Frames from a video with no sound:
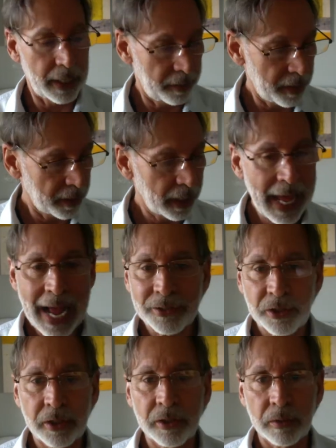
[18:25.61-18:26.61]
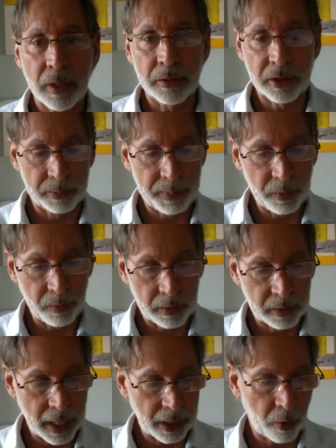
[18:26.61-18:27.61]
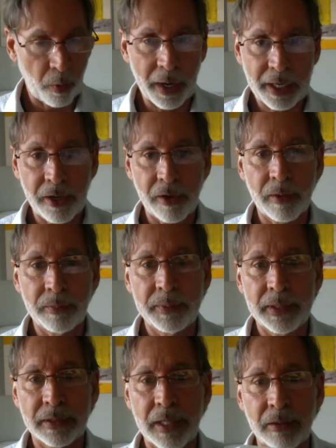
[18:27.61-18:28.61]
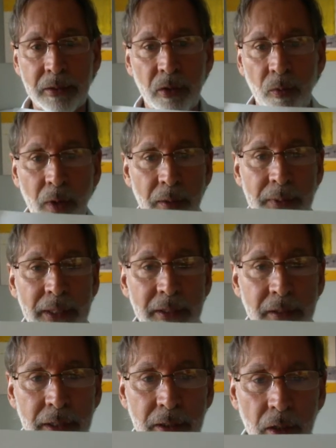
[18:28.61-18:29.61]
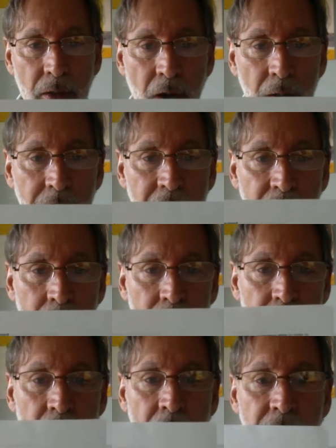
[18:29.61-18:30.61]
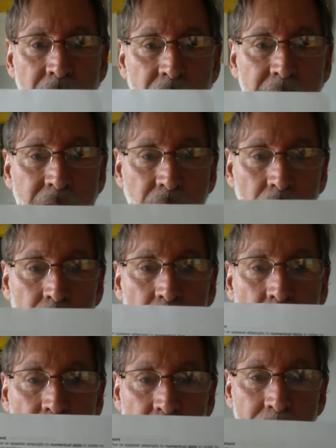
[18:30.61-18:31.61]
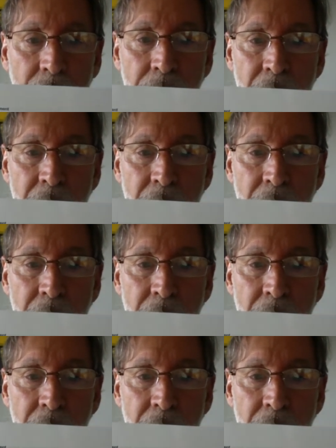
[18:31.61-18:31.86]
And then the last two, I'll just be kind of quick here because you don't want to be listening to long videos. Statistical argument.